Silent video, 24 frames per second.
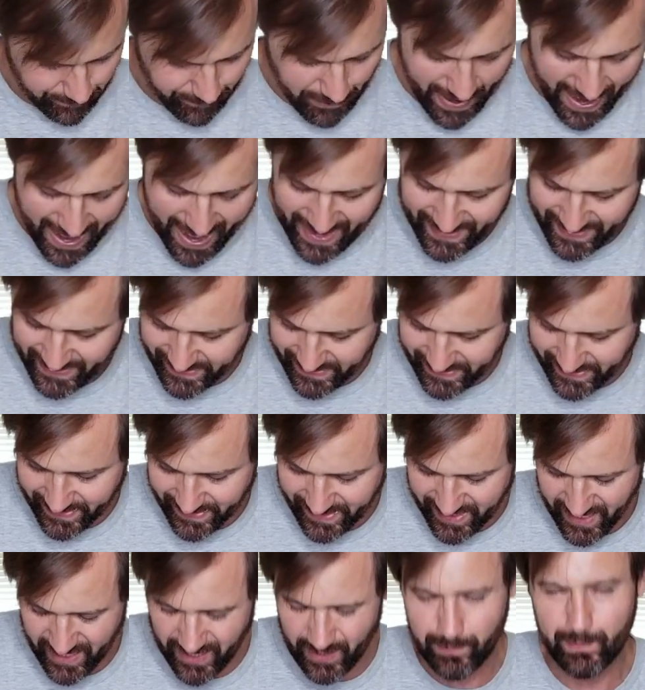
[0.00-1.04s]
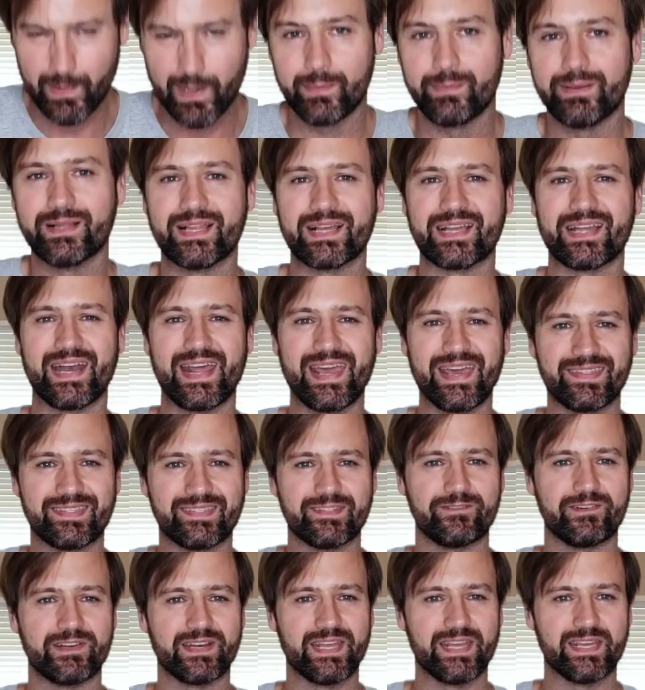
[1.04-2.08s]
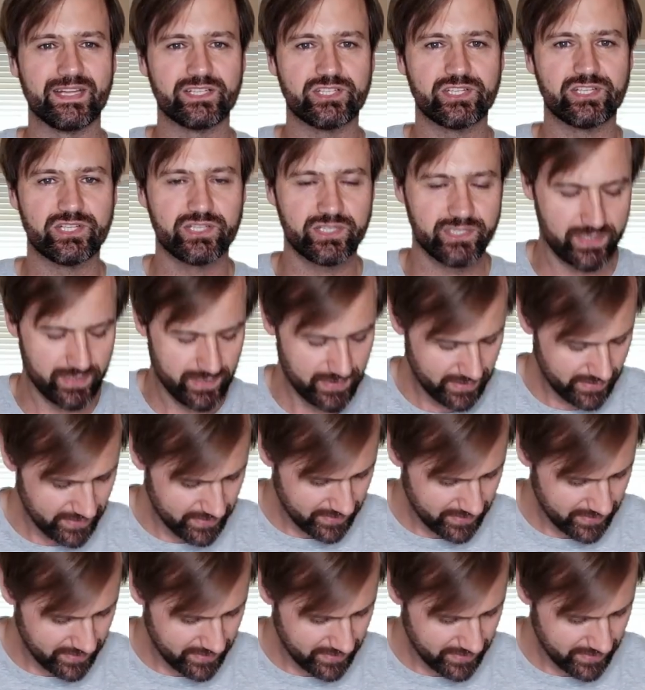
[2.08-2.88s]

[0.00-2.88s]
padding in here, maybe like 1/8 of an inch.